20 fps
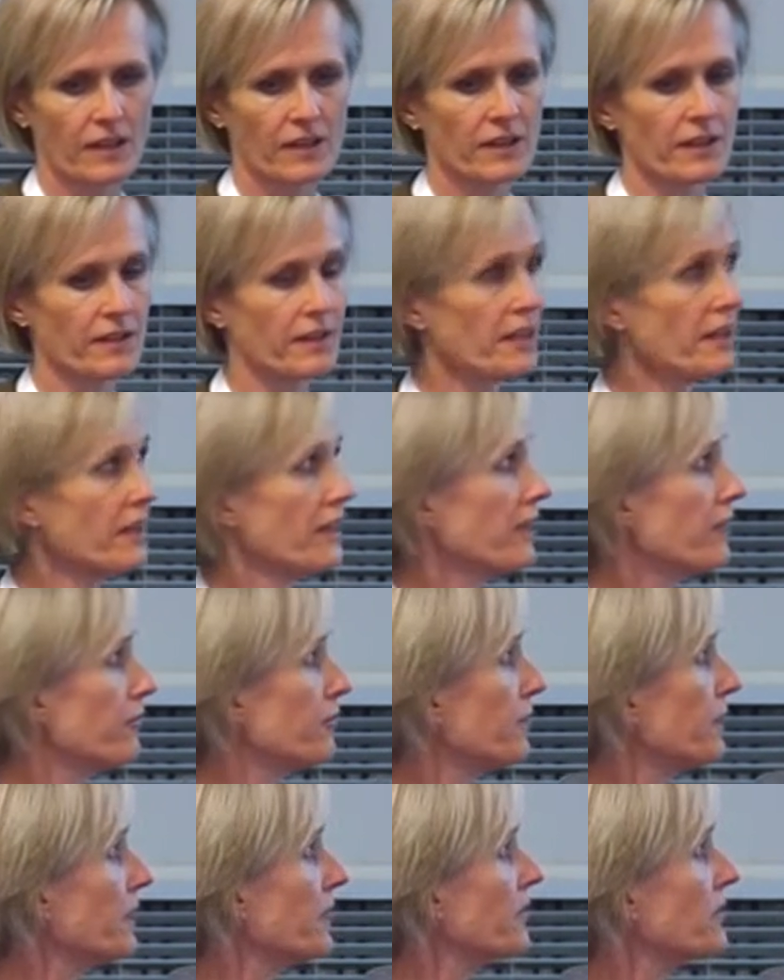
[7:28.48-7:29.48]
Now, they
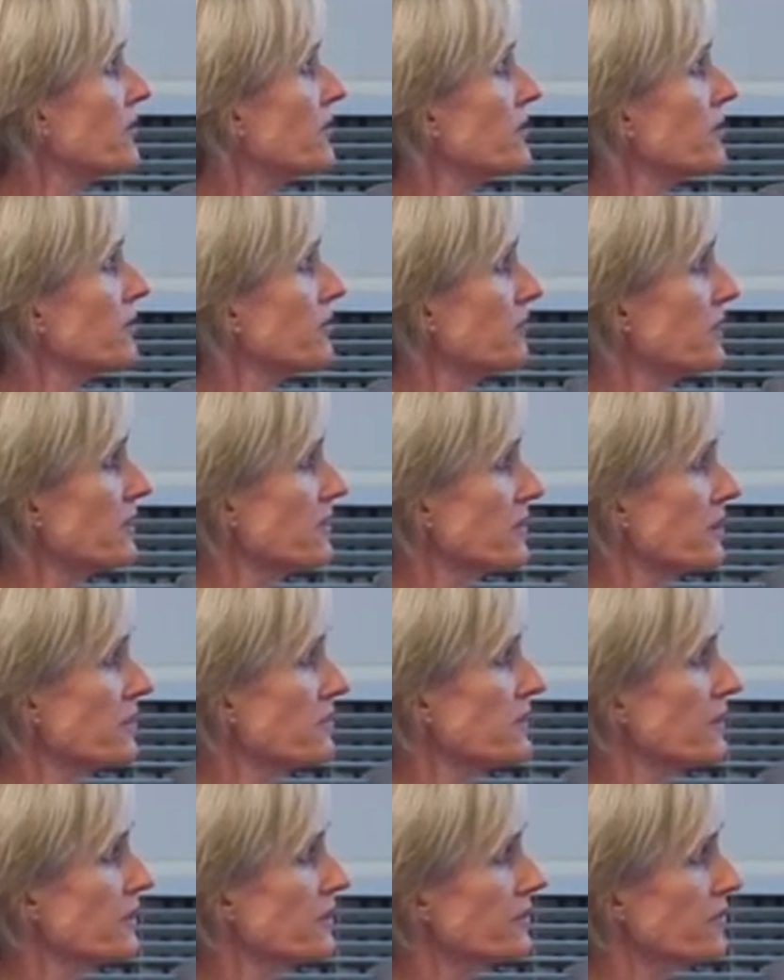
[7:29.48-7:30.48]
have been treated with
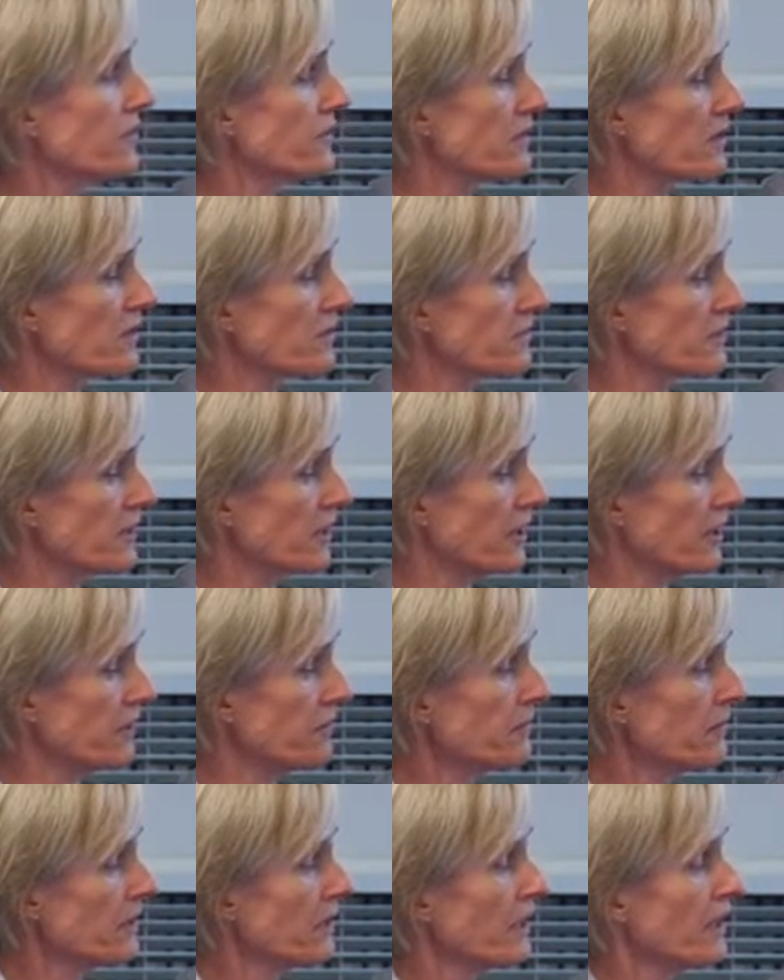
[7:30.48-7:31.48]
stem cells for some
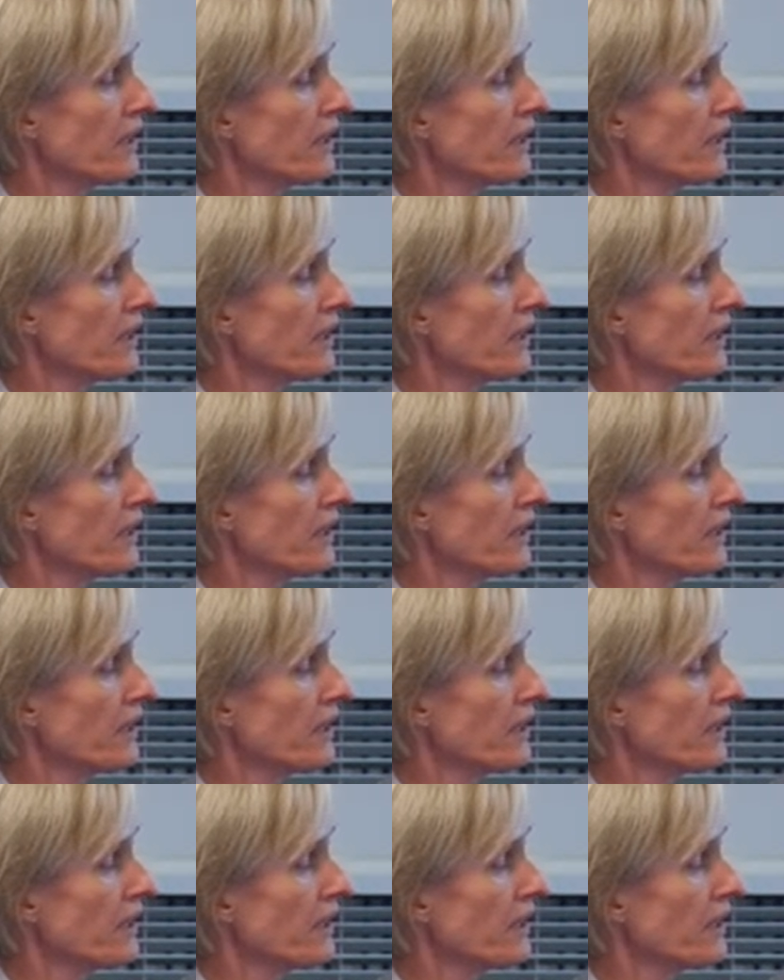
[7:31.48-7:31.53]
time,